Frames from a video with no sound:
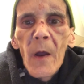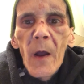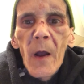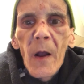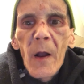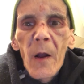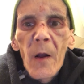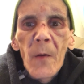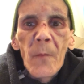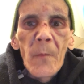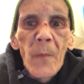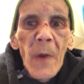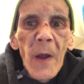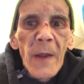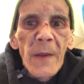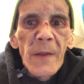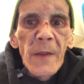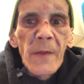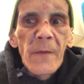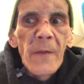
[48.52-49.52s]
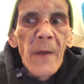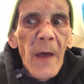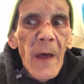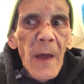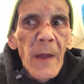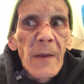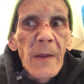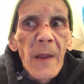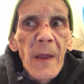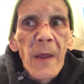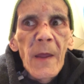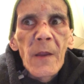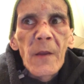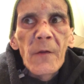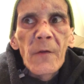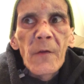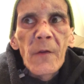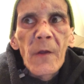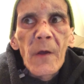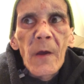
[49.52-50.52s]
Um, I did that,
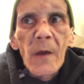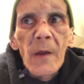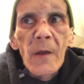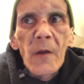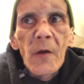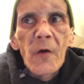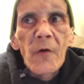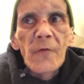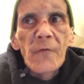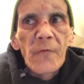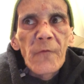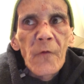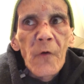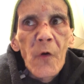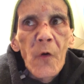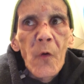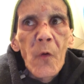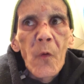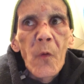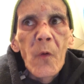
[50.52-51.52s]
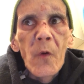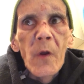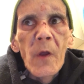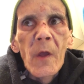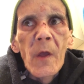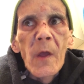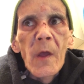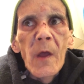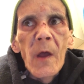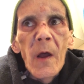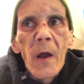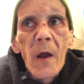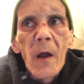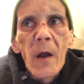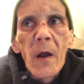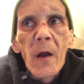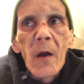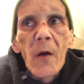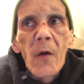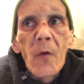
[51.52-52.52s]
and I also
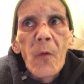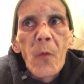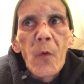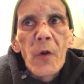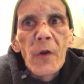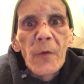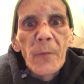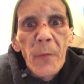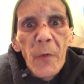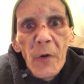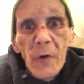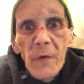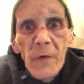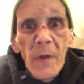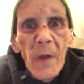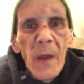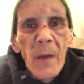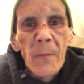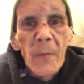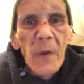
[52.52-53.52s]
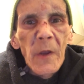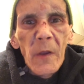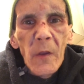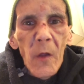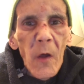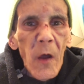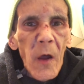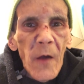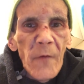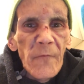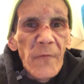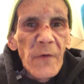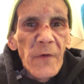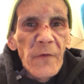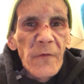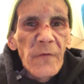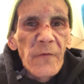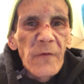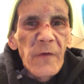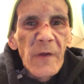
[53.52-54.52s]
uh, worked part time at a law
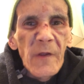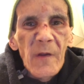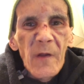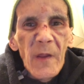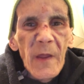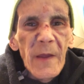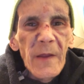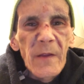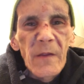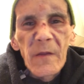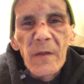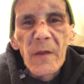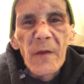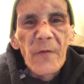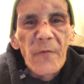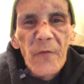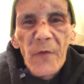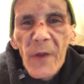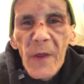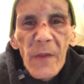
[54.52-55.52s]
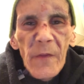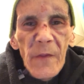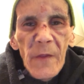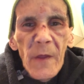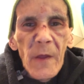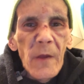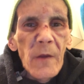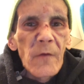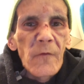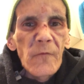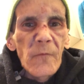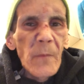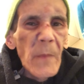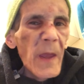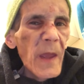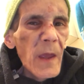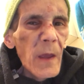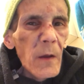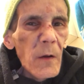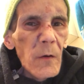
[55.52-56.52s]
office. You know, like delivering things,
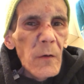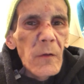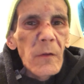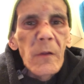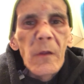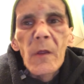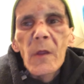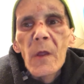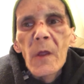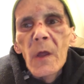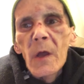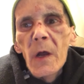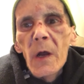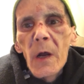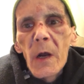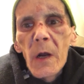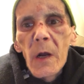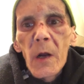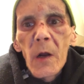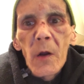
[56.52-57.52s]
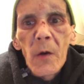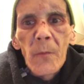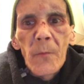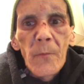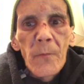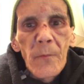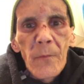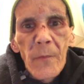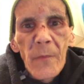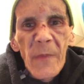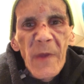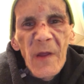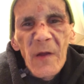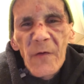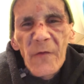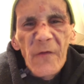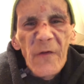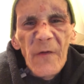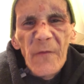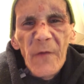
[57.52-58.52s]
mail, um, you
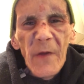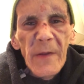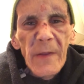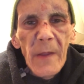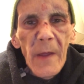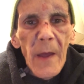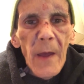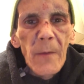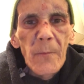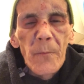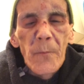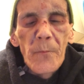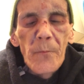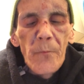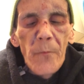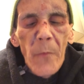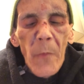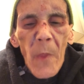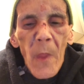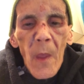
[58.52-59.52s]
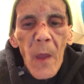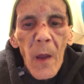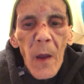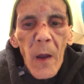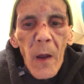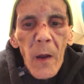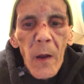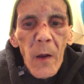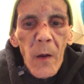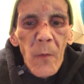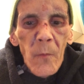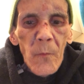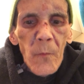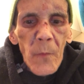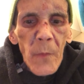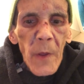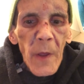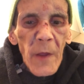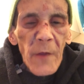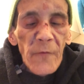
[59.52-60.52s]
know, stuff like that.
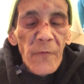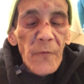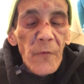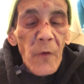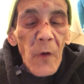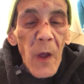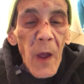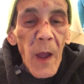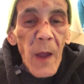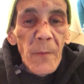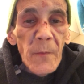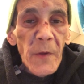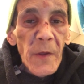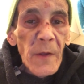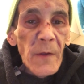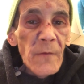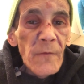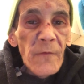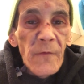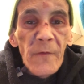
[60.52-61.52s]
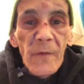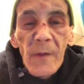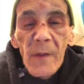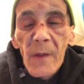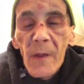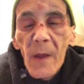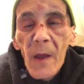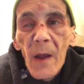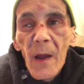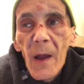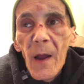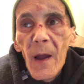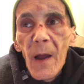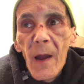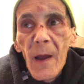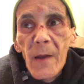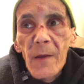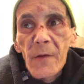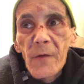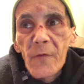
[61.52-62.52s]
as for hobbies,
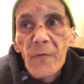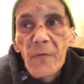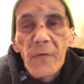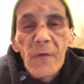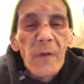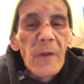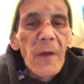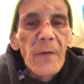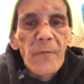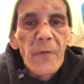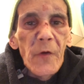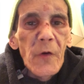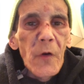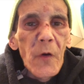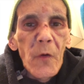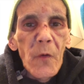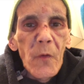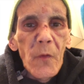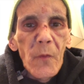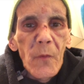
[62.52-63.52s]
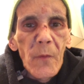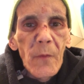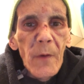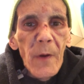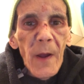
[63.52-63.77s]
I used to love to go